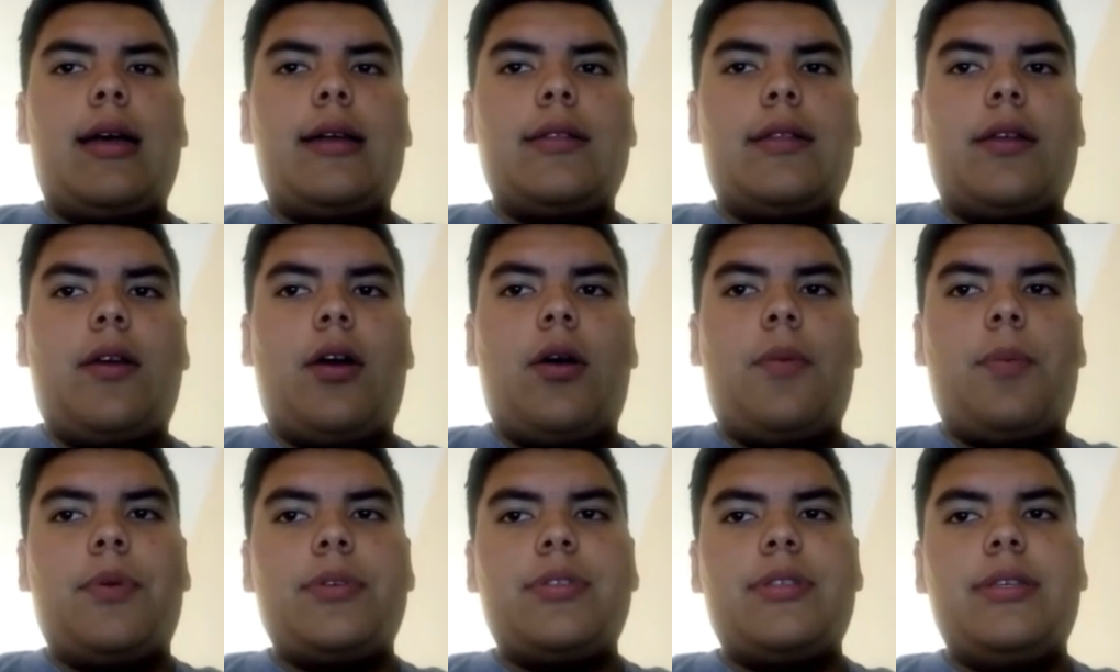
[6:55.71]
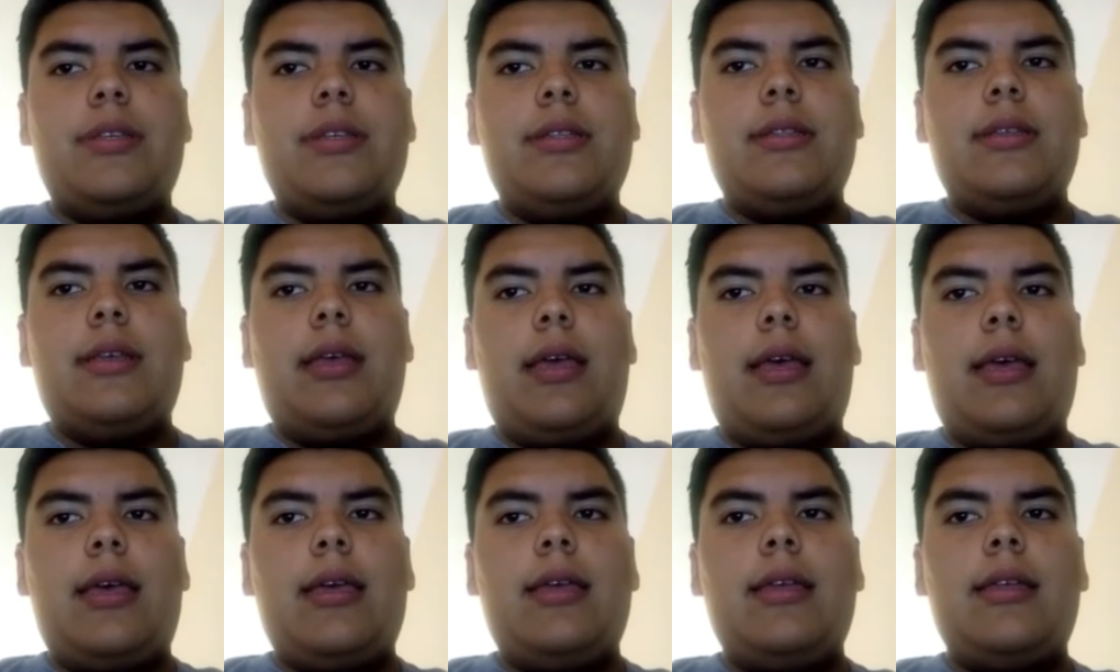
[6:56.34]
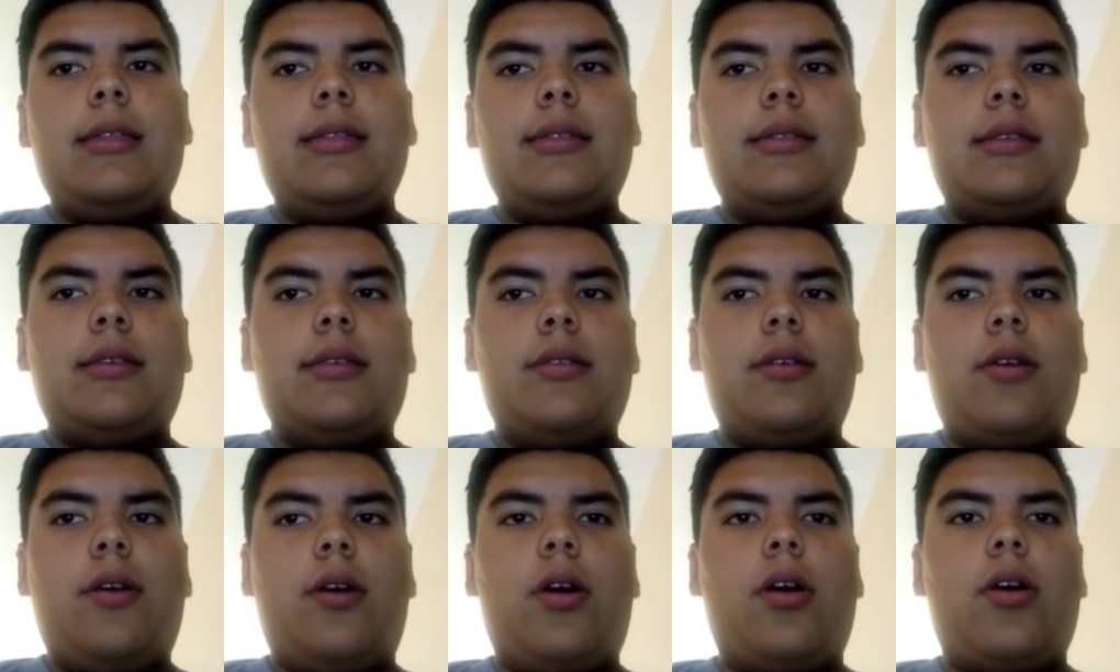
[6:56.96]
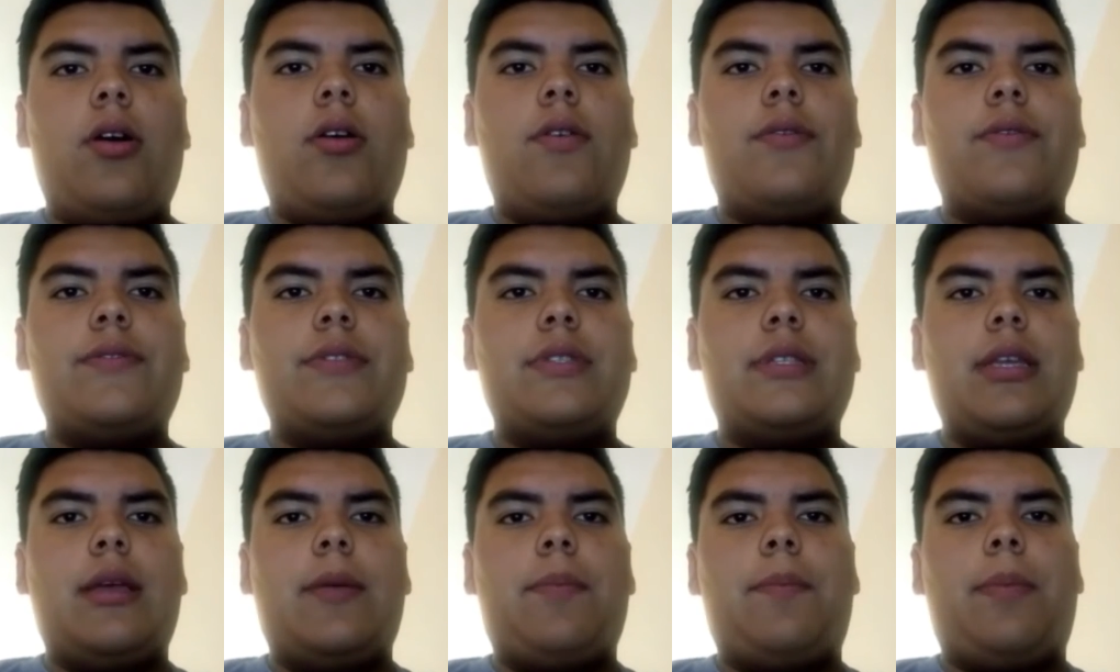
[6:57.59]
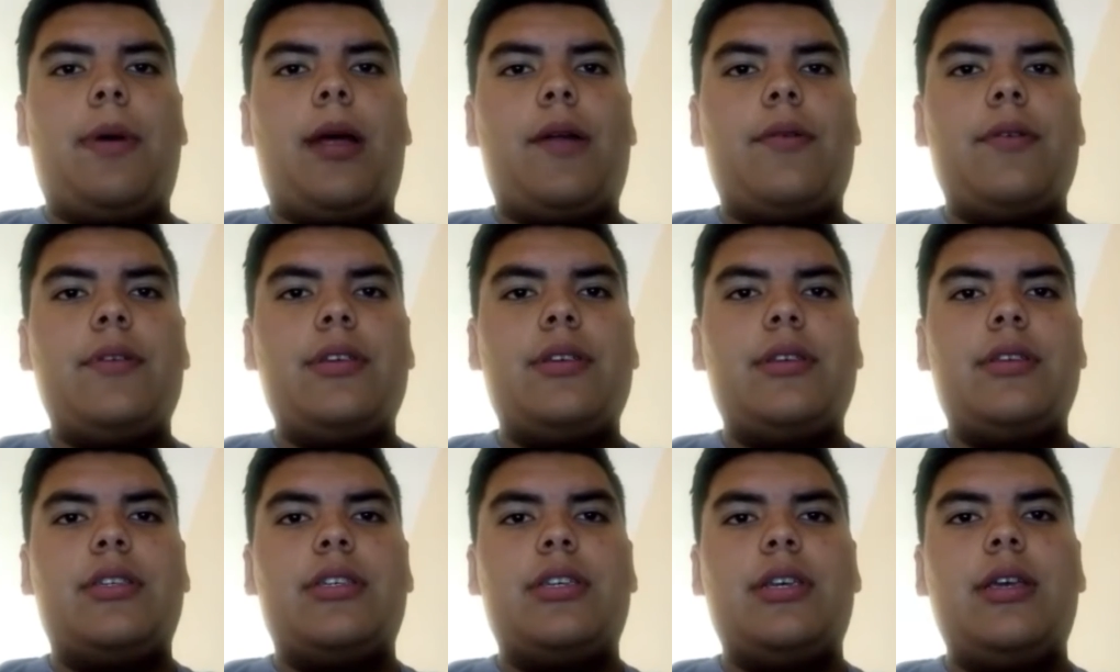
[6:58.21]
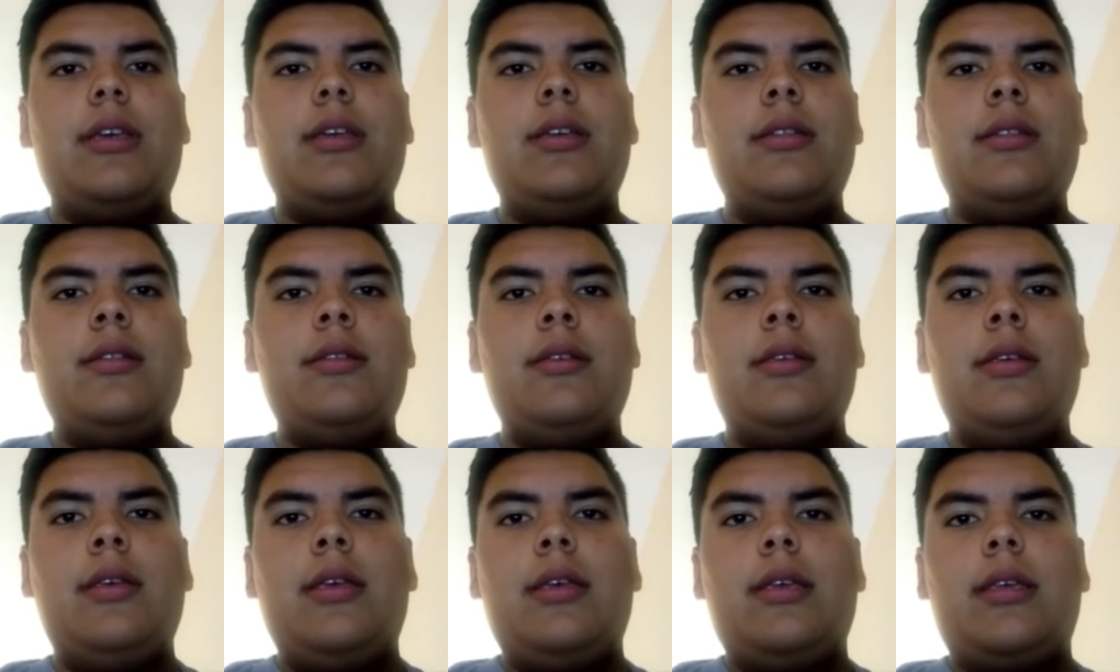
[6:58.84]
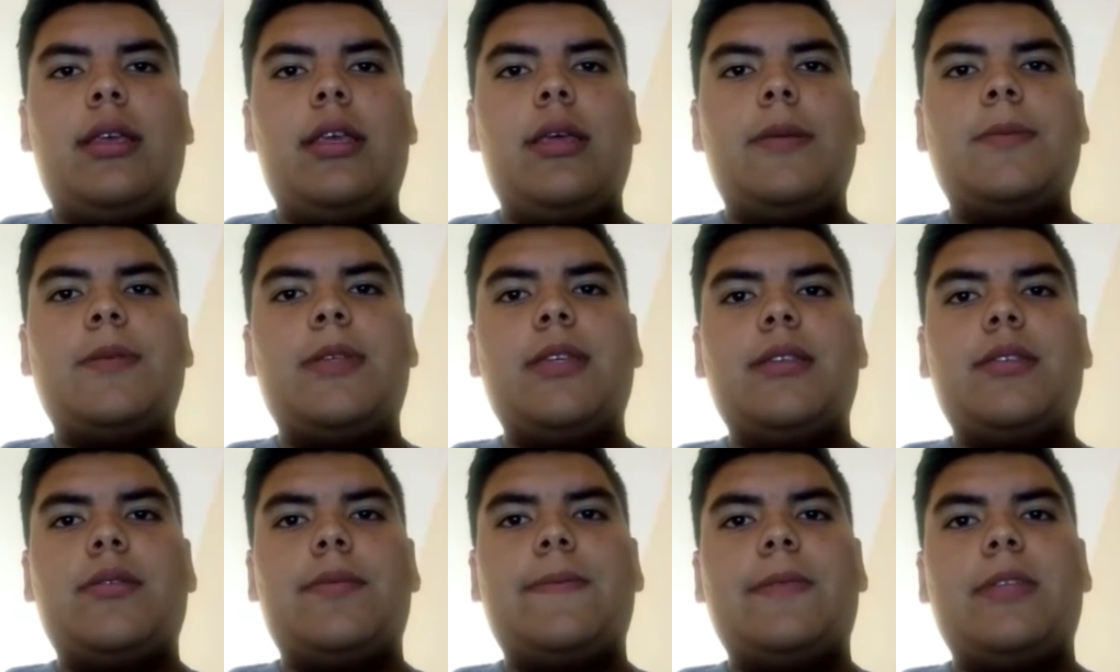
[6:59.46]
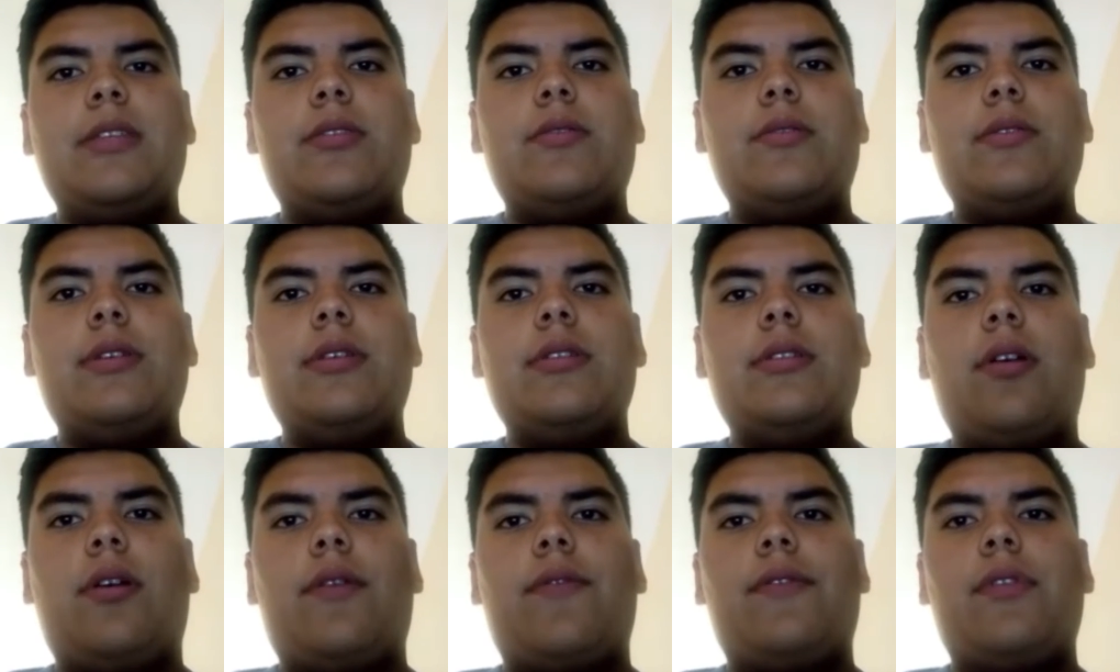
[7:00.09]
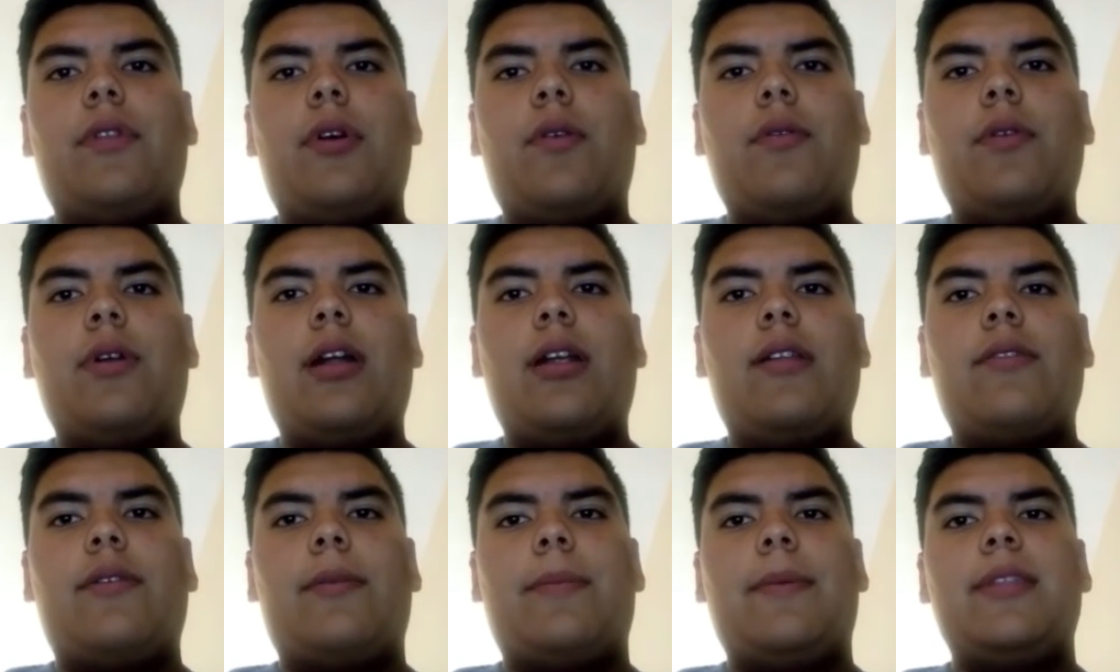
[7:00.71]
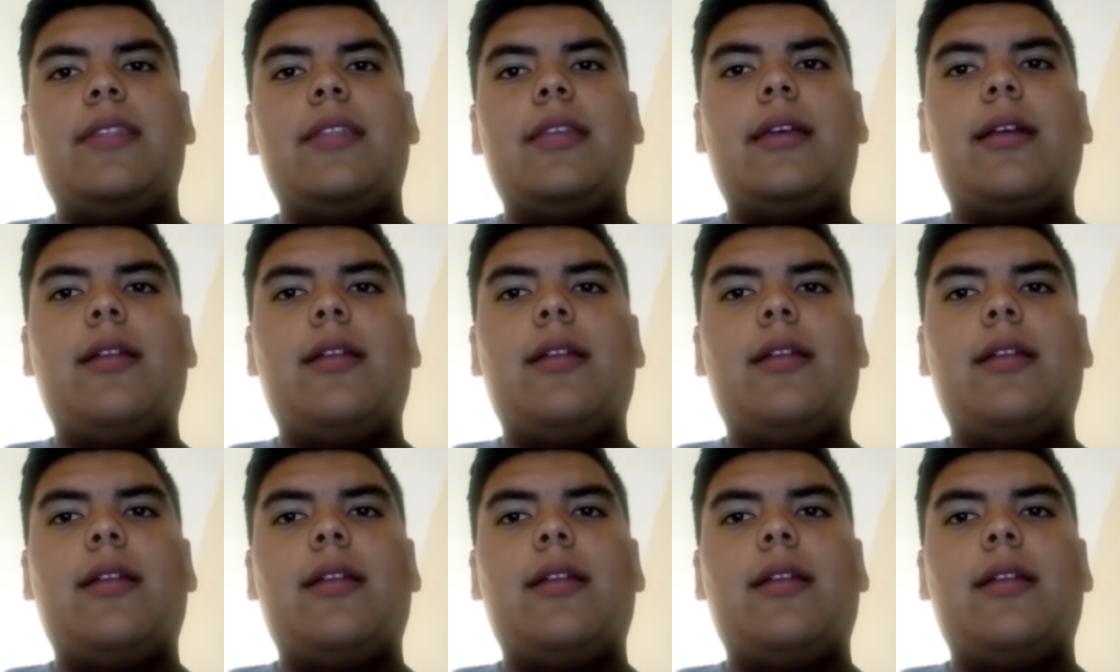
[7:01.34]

at opposite ends of the parent chain. Gives the substituent of lower